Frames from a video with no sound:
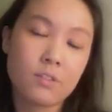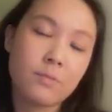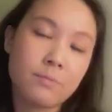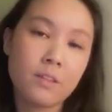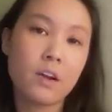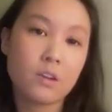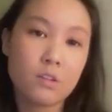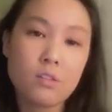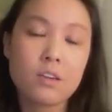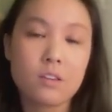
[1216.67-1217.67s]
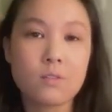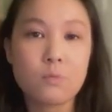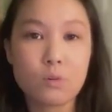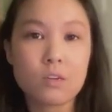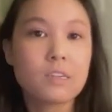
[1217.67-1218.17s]
So I do think it's
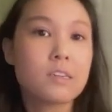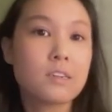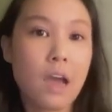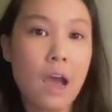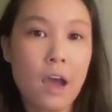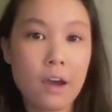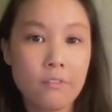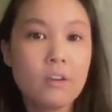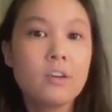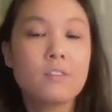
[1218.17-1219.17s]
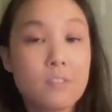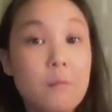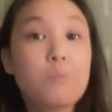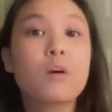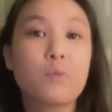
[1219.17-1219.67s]
important to have
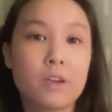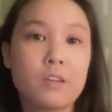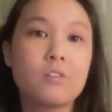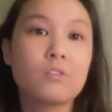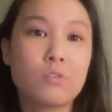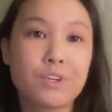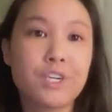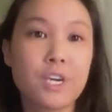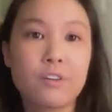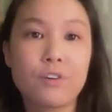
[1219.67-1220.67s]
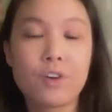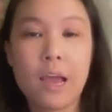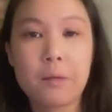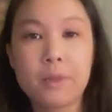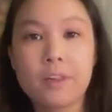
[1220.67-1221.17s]
somewhere where you store shared
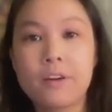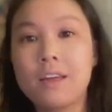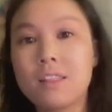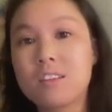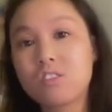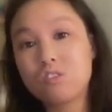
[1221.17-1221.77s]
vocabulary, and that's